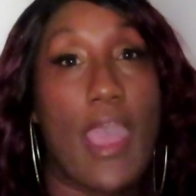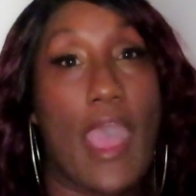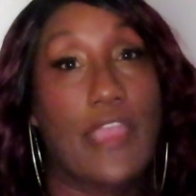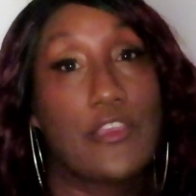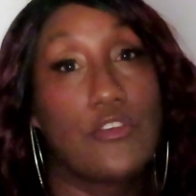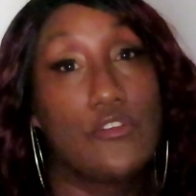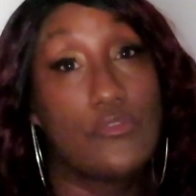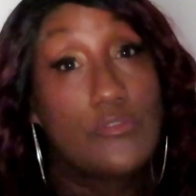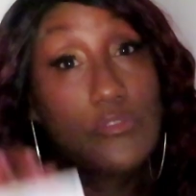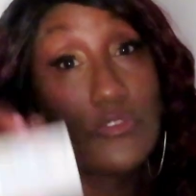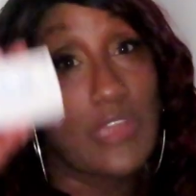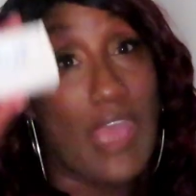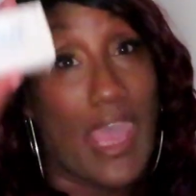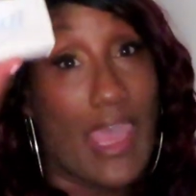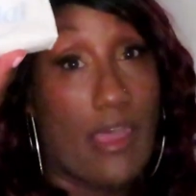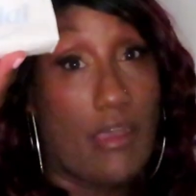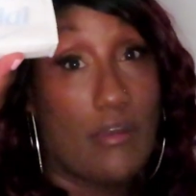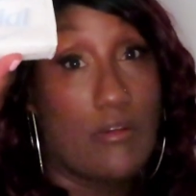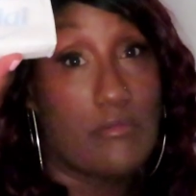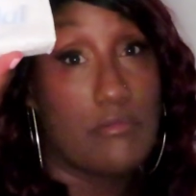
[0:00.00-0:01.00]
I use
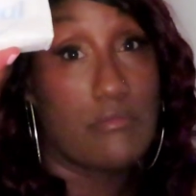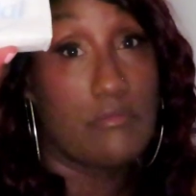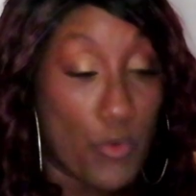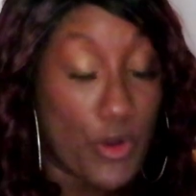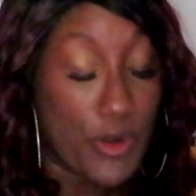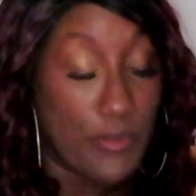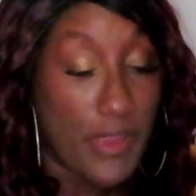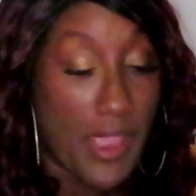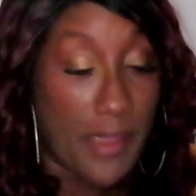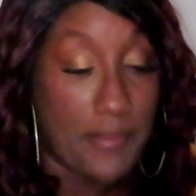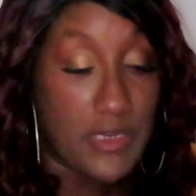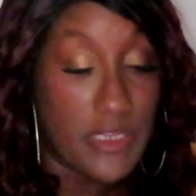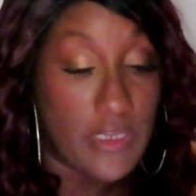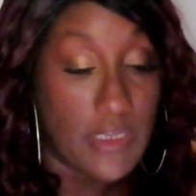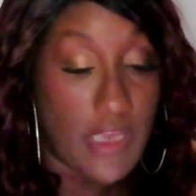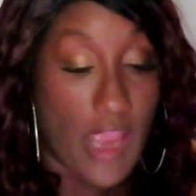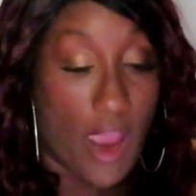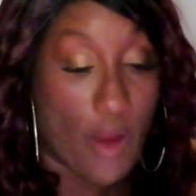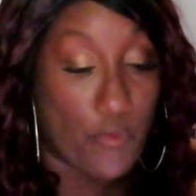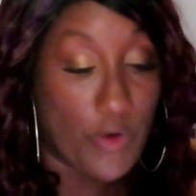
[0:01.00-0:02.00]
Dial. I want to be able to
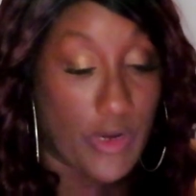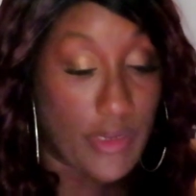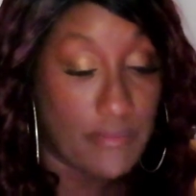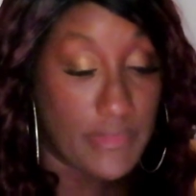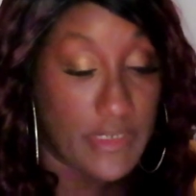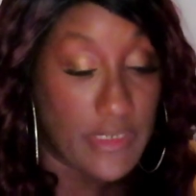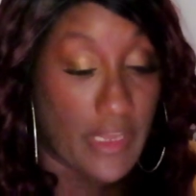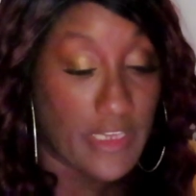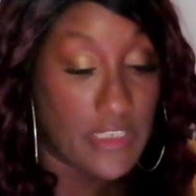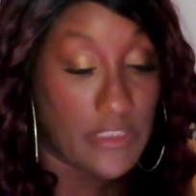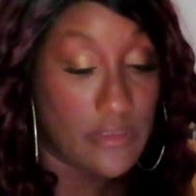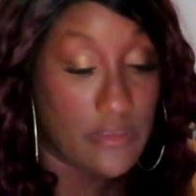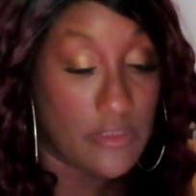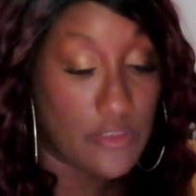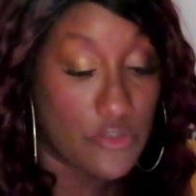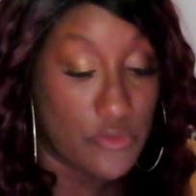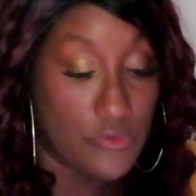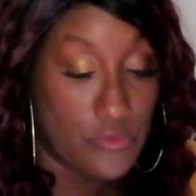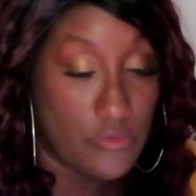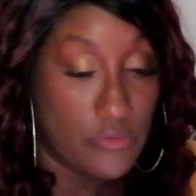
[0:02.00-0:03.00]
give y'all
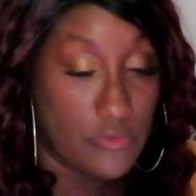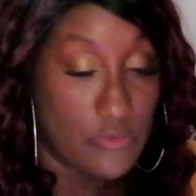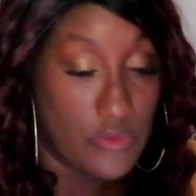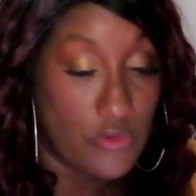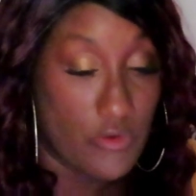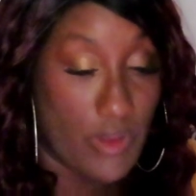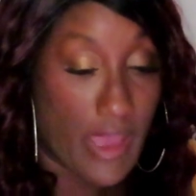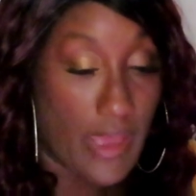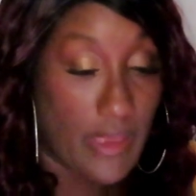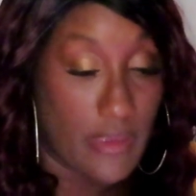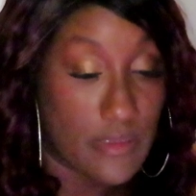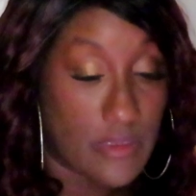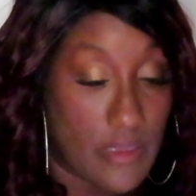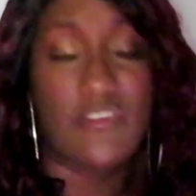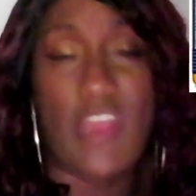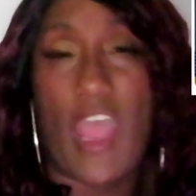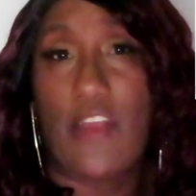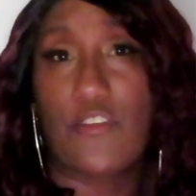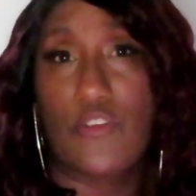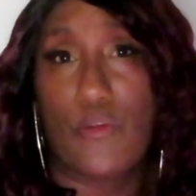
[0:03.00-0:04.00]
recommendations too, you guys.
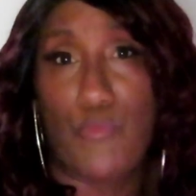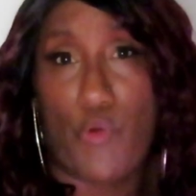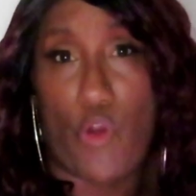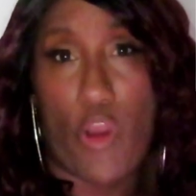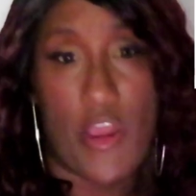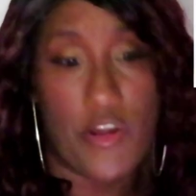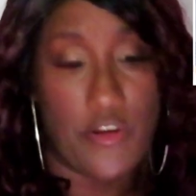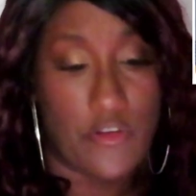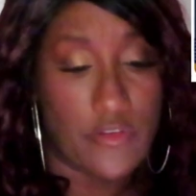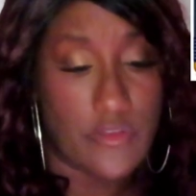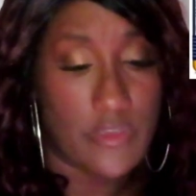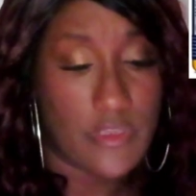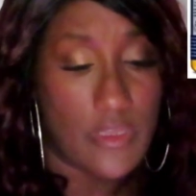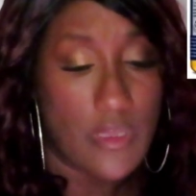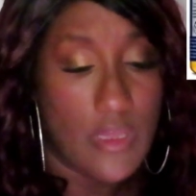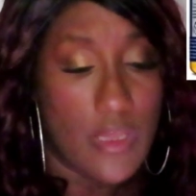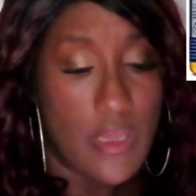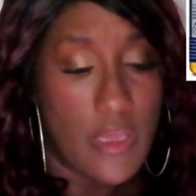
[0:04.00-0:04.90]
It's Dr. Bronner's.